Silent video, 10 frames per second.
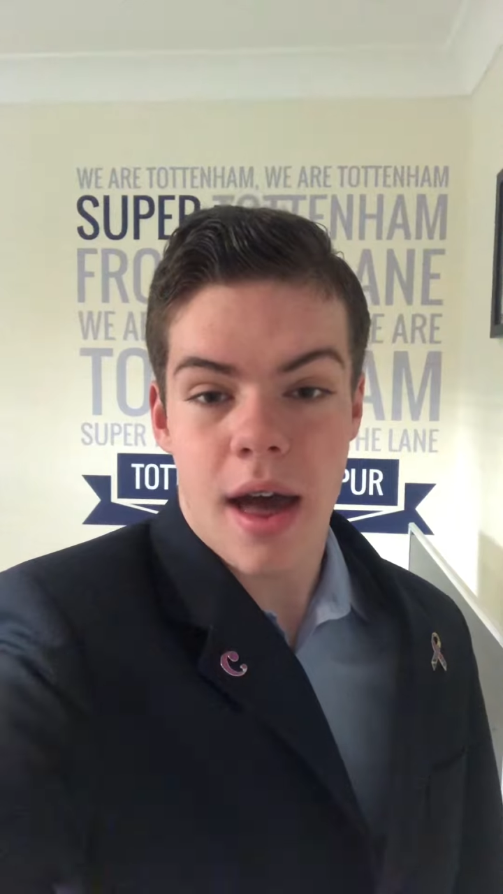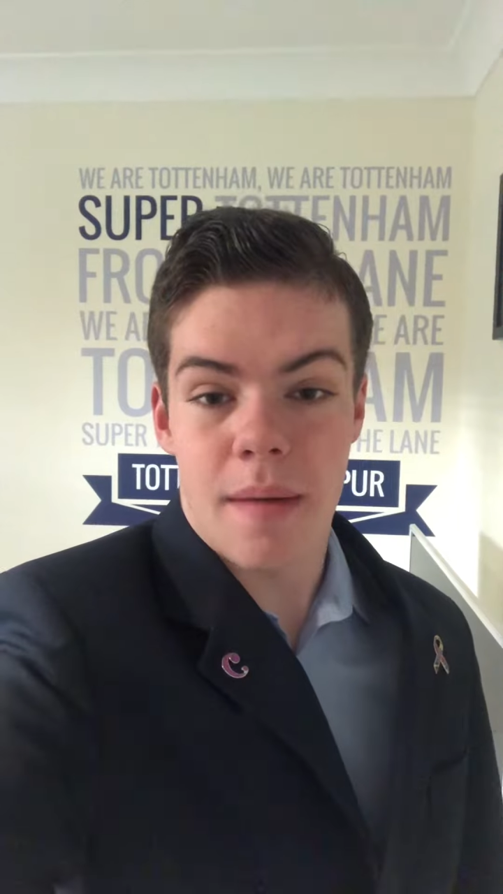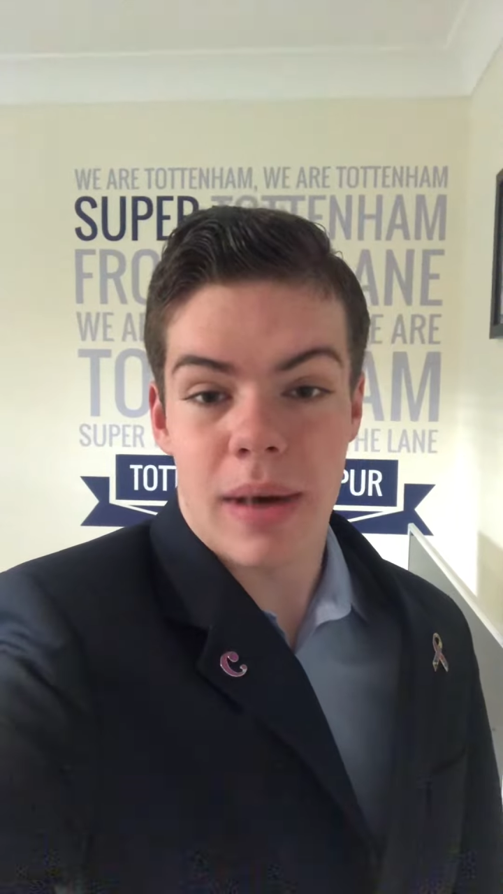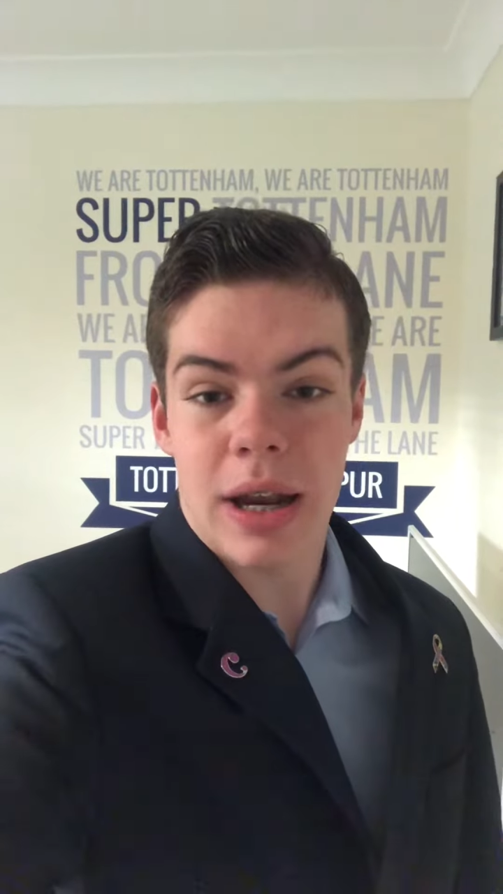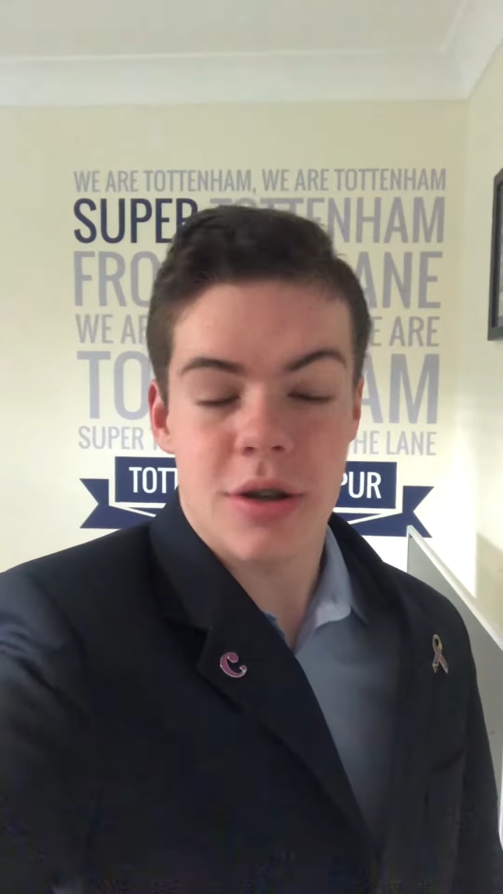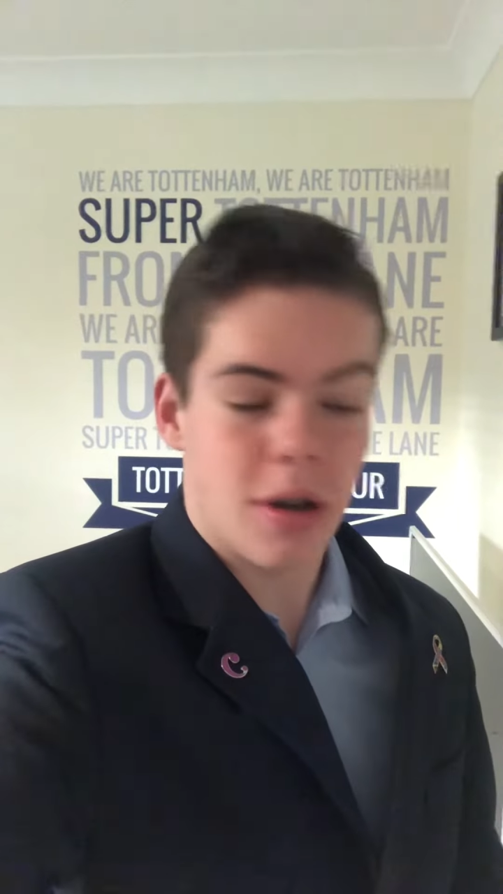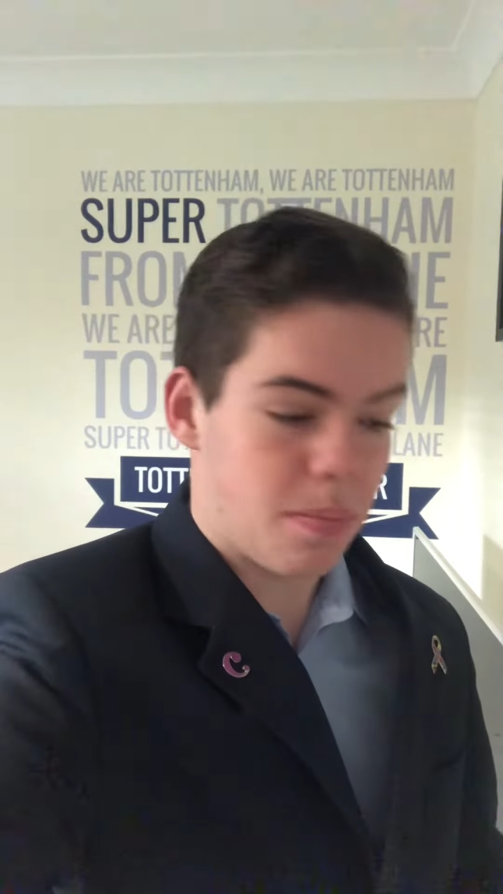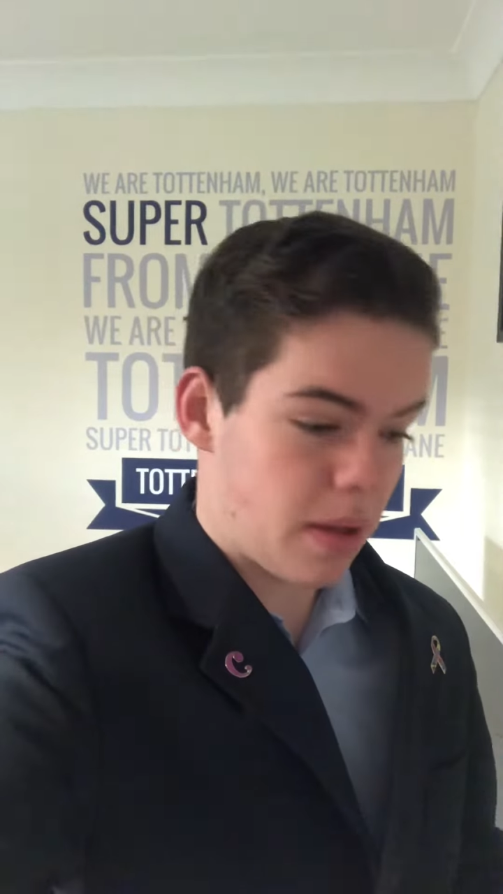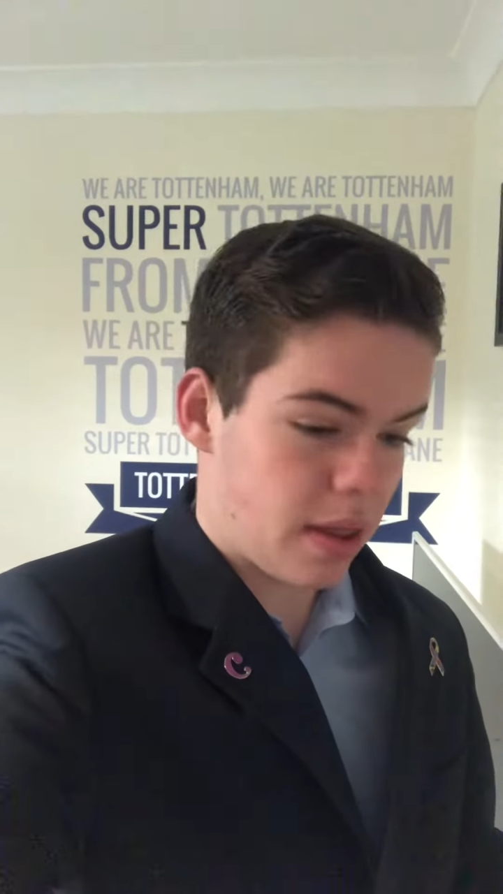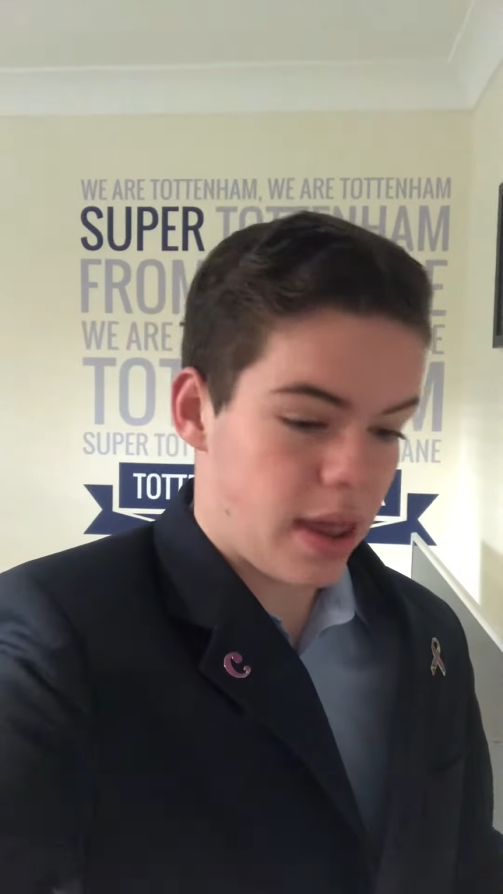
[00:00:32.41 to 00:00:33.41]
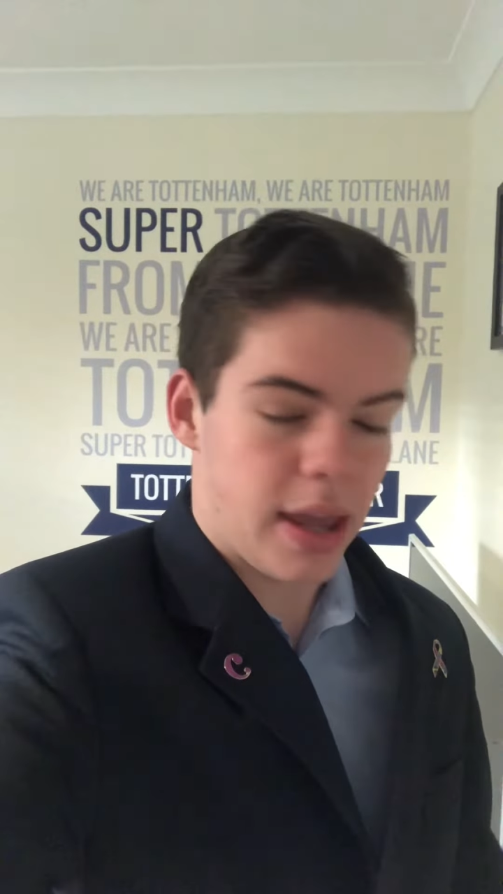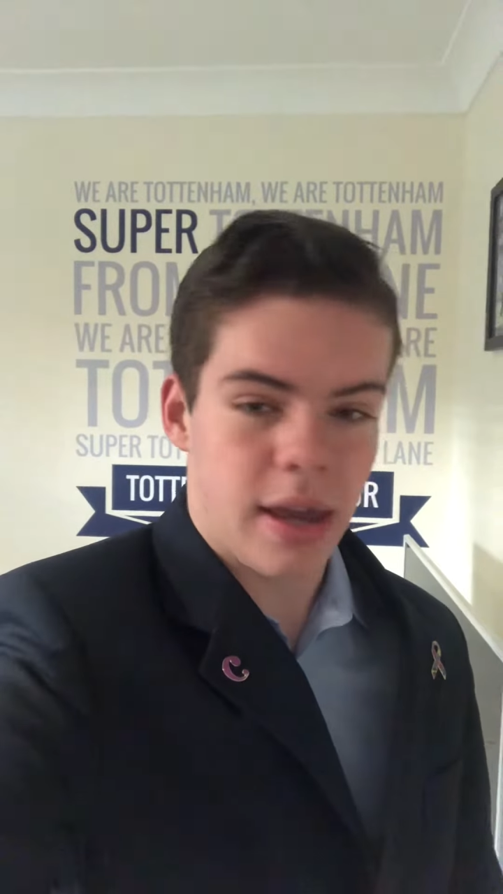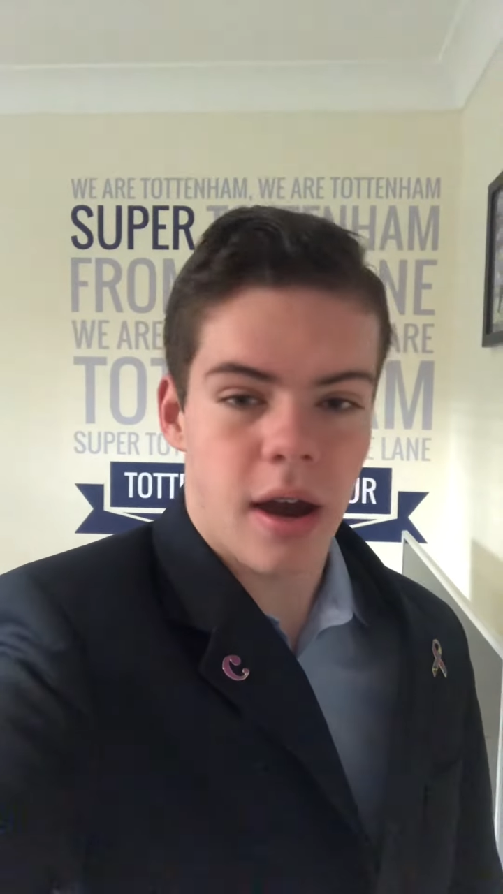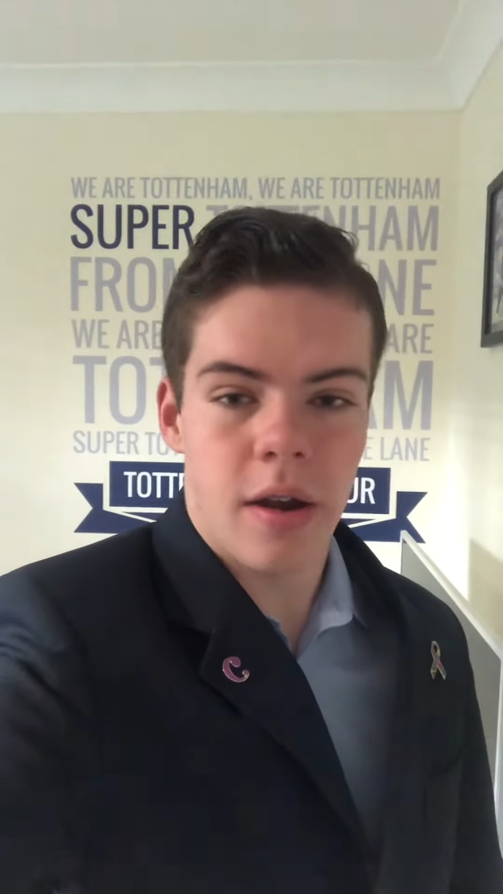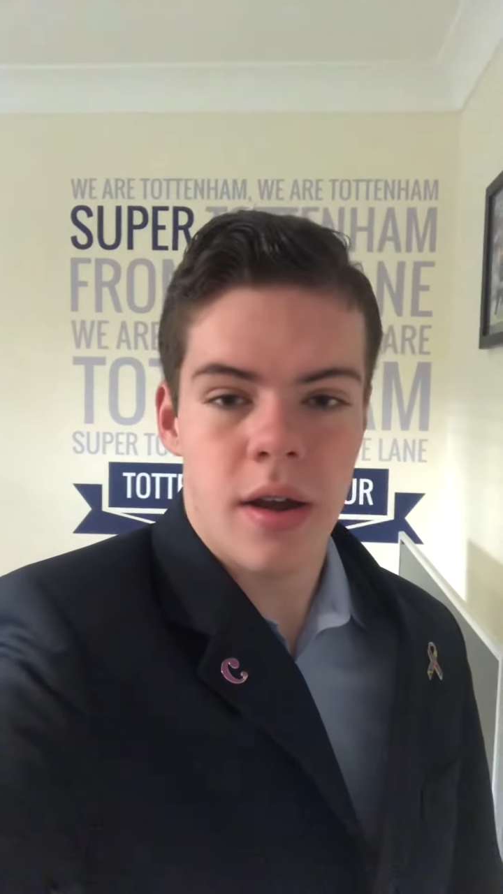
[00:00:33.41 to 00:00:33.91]
manager, but there you
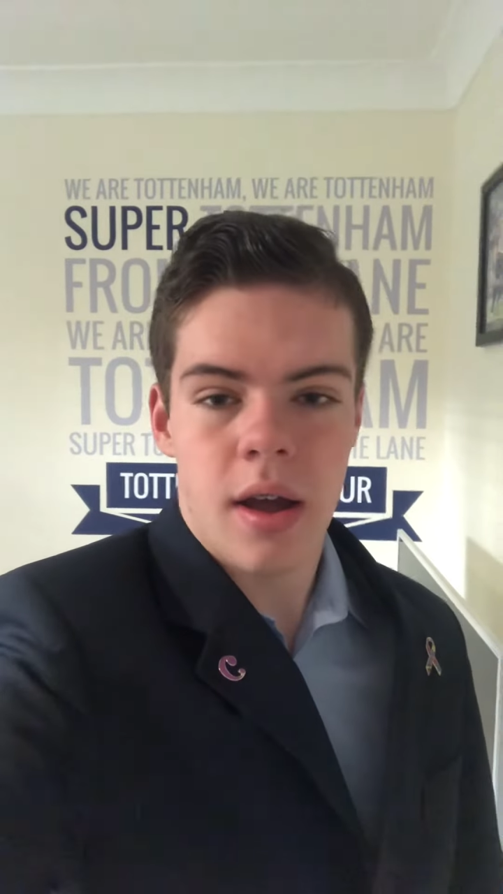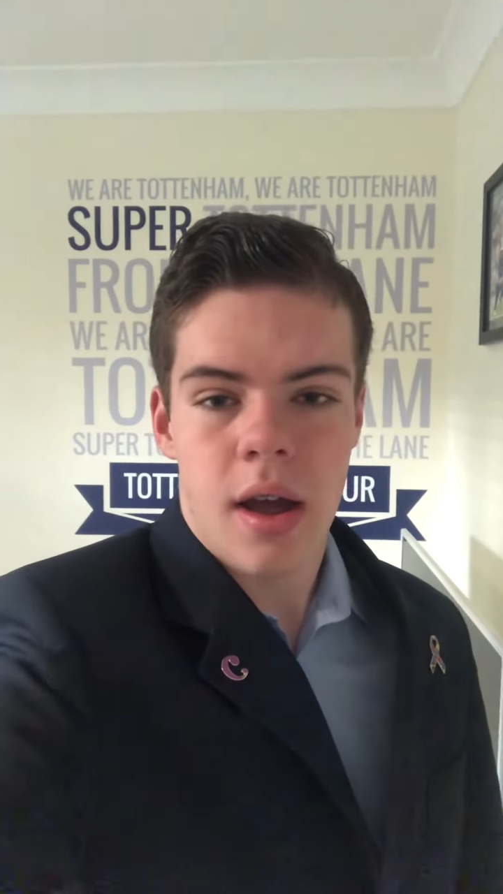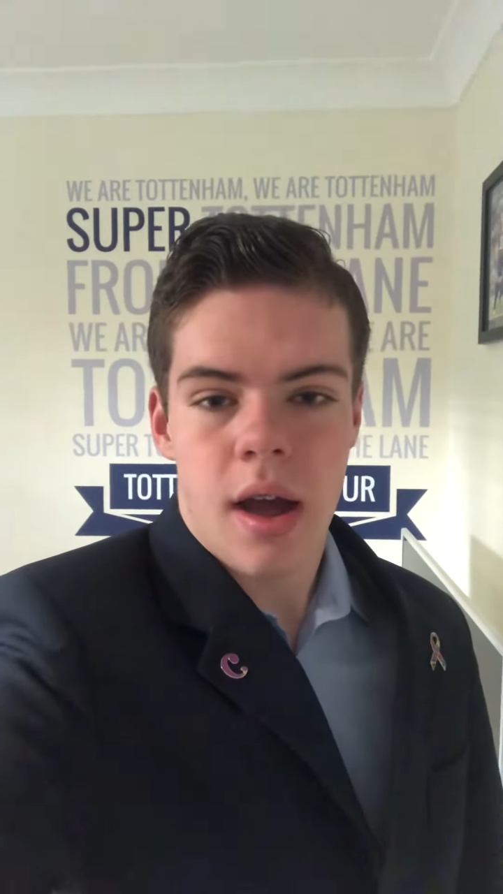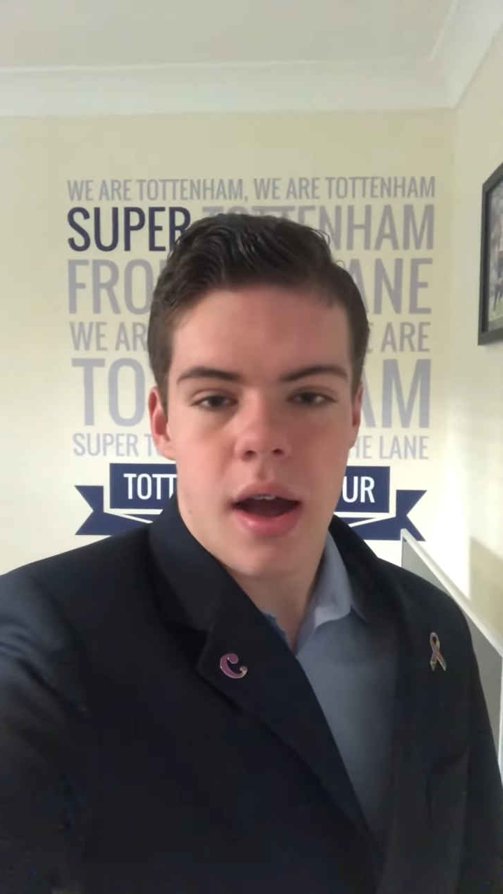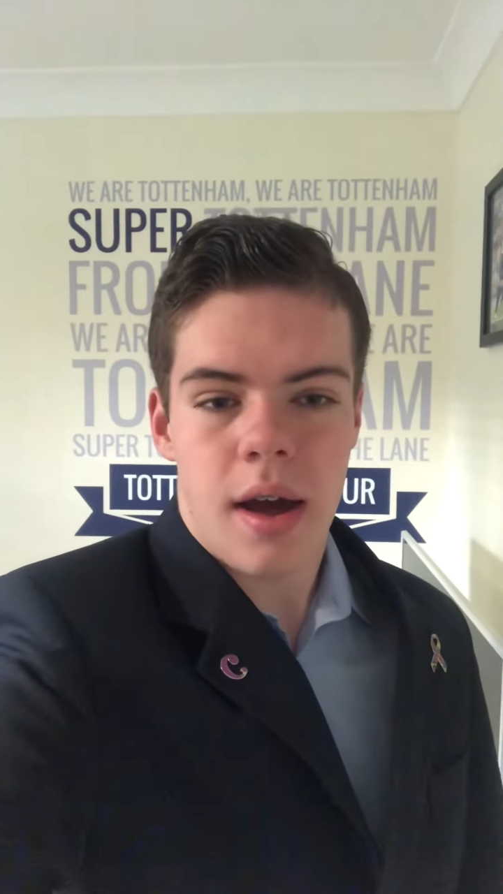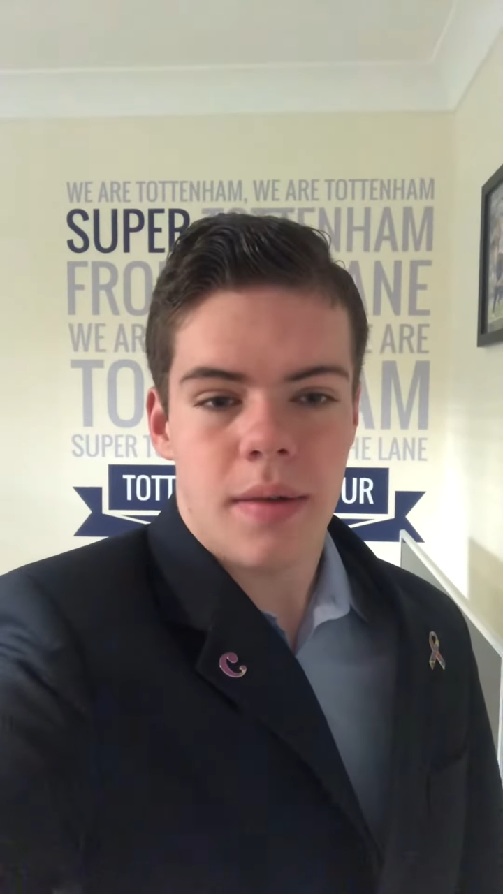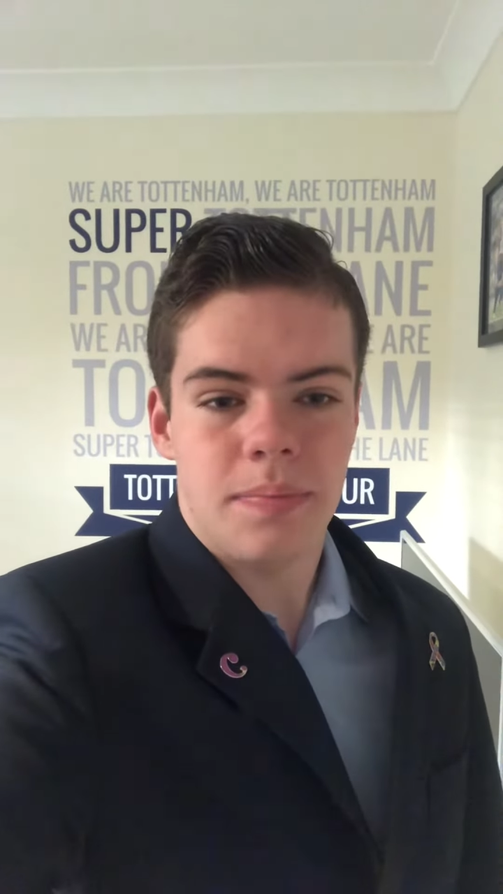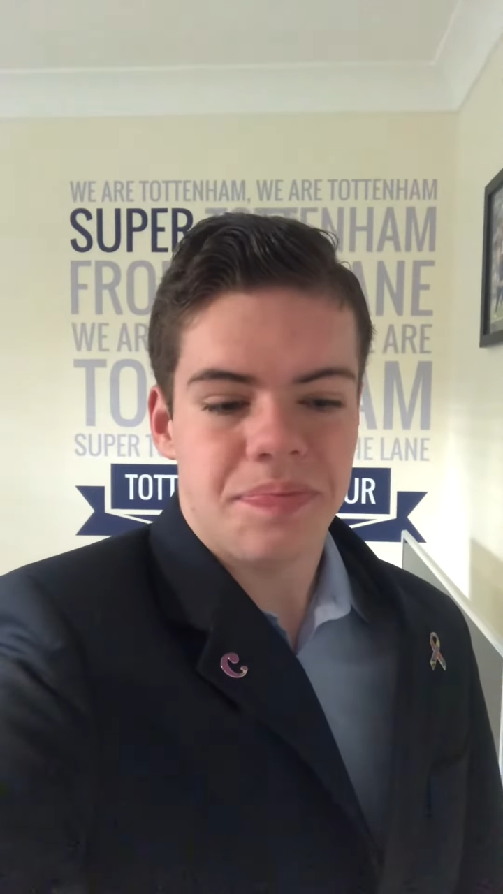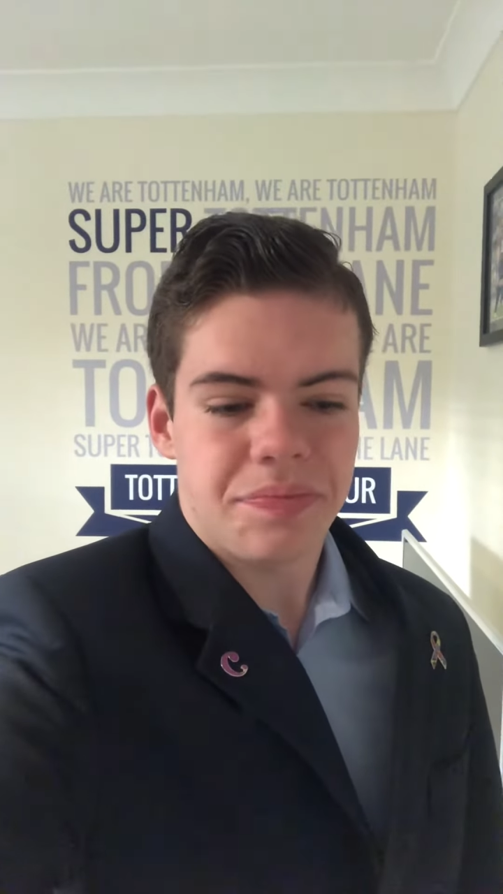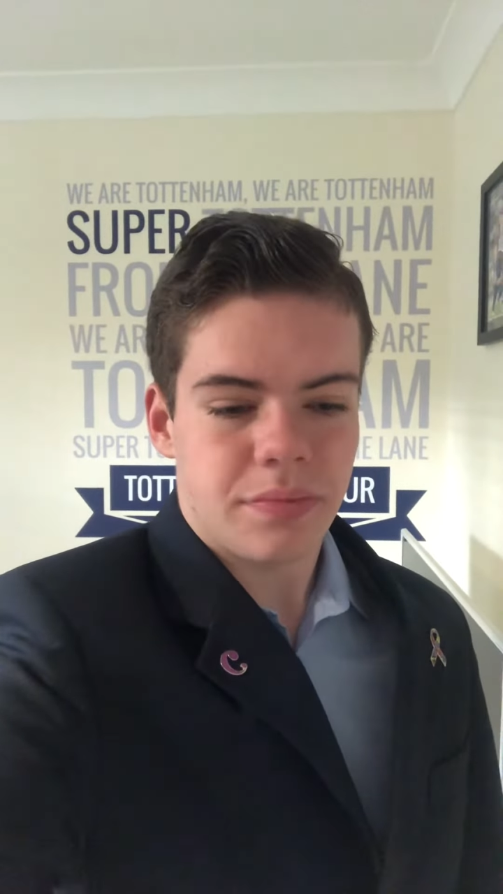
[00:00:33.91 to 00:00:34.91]
go.